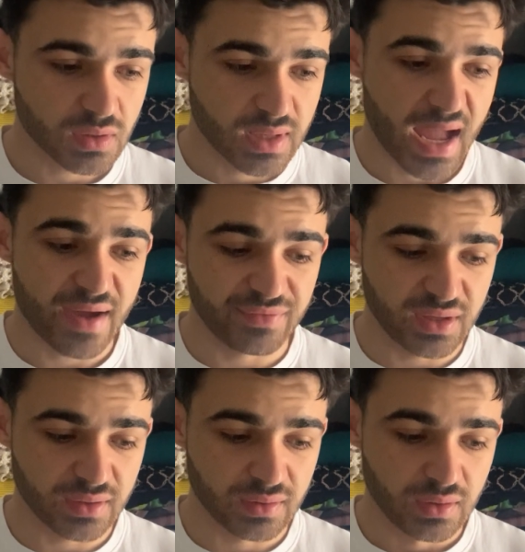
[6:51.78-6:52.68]

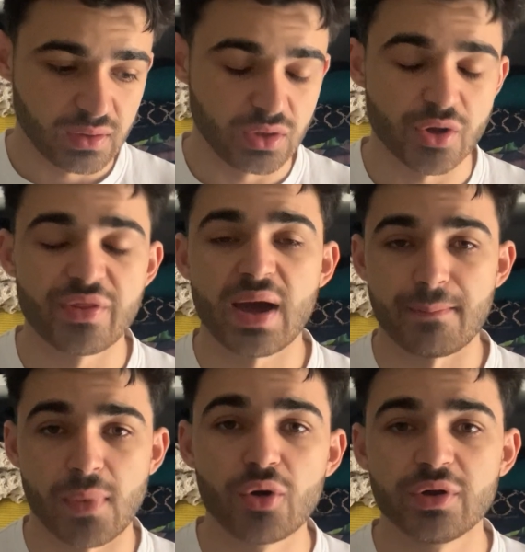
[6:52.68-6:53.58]
Having, that
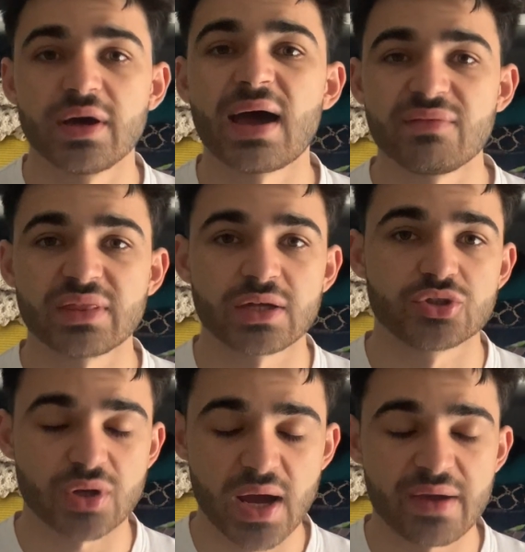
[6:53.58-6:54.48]
motor, having that
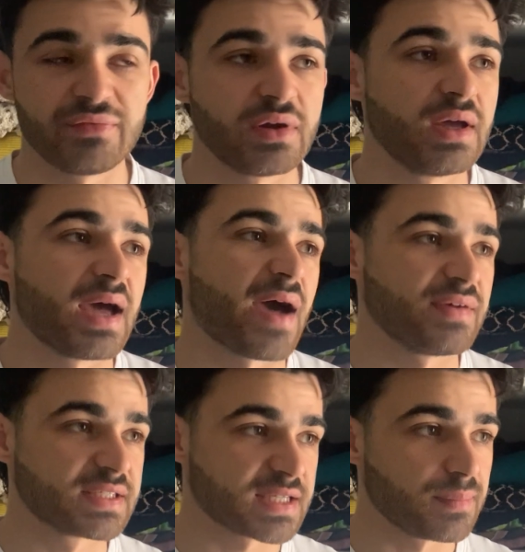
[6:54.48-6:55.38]
drive,
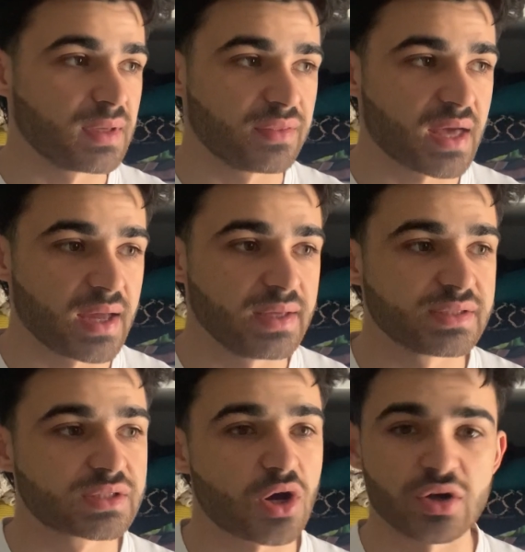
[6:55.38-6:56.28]
having something that
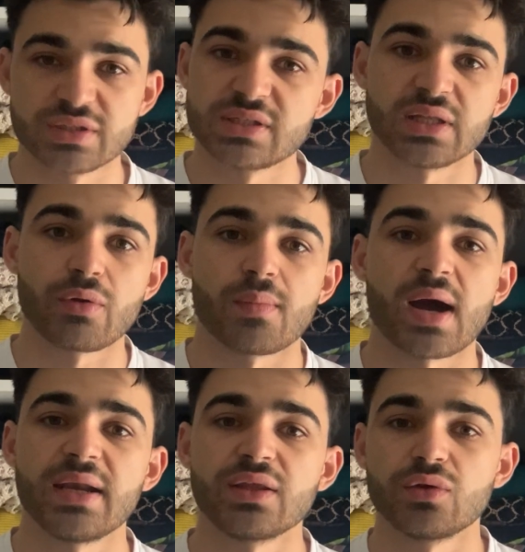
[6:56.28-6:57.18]
is constantly
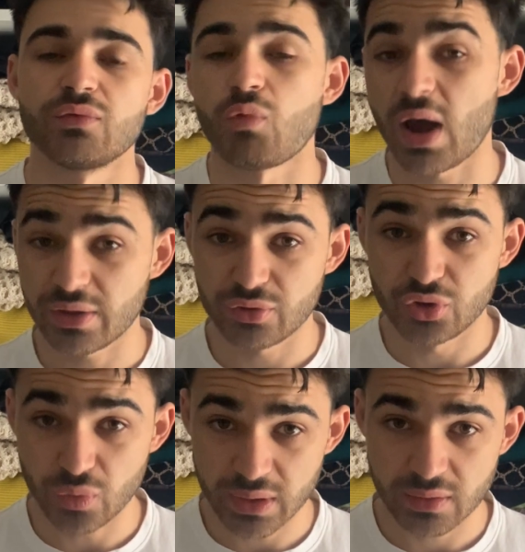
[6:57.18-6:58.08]
reminding you of why you're
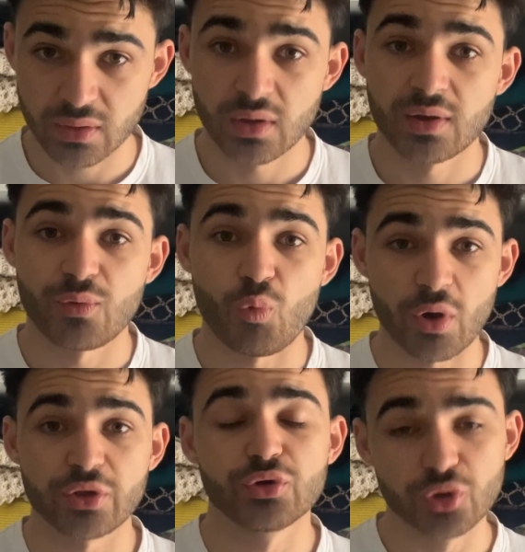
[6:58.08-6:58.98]
doing
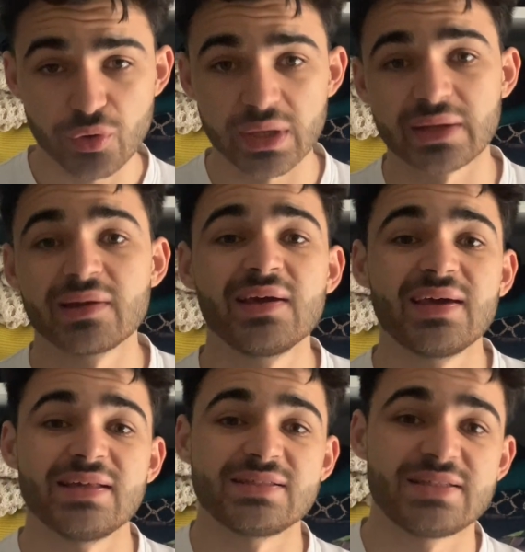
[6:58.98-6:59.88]
what you're doing
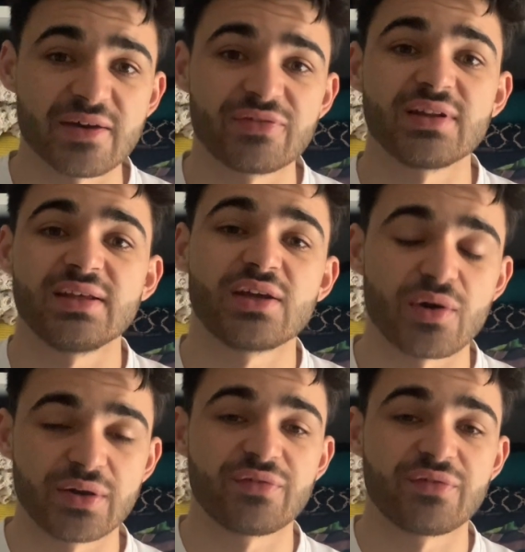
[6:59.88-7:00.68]
is definitely going to